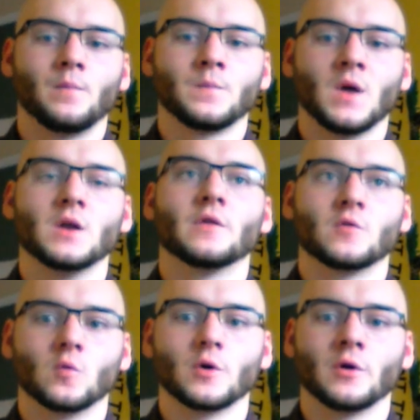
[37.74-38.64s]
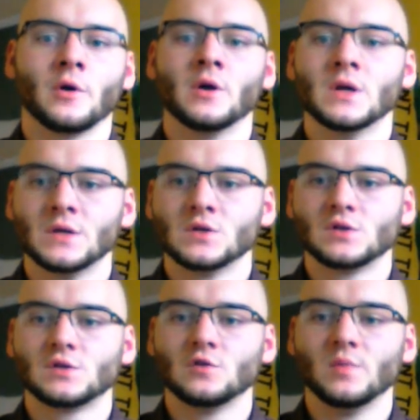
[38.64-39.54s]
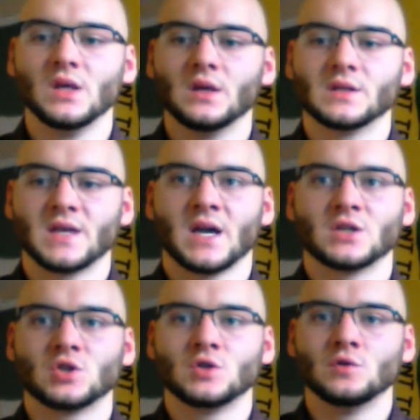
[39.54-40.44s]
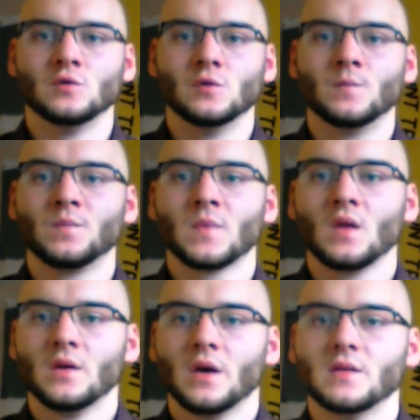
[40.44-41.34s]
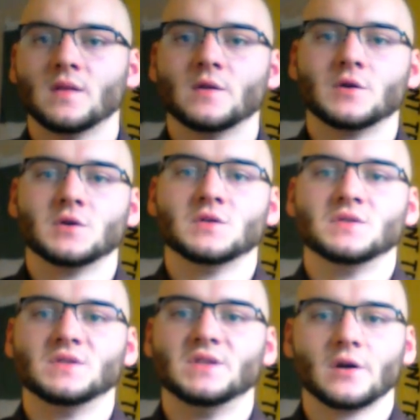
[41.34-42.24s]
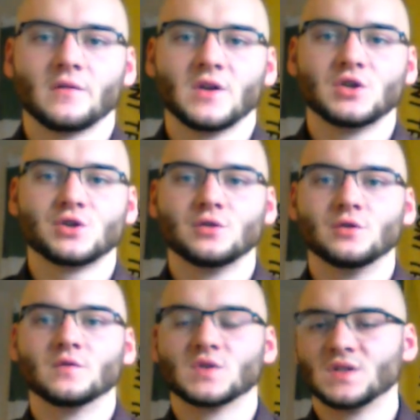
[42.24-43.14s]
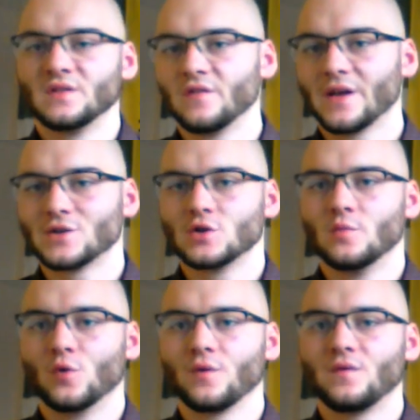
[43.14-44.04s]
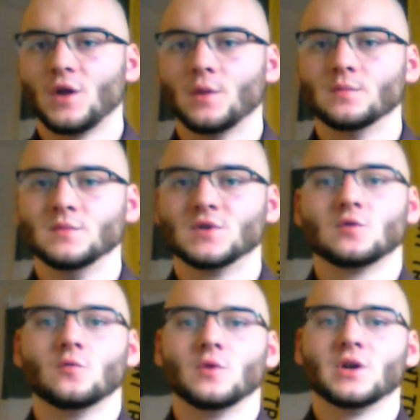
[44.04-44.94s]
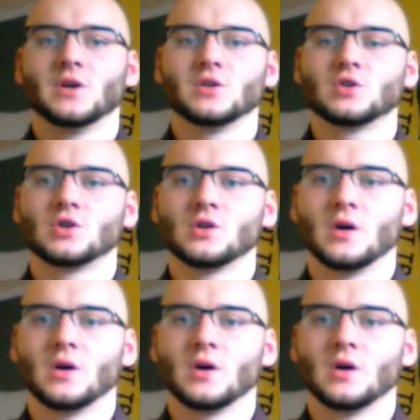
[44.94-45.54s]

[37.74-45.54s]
another word to be attached to. And then there's derivational versus inflectional morphemes, which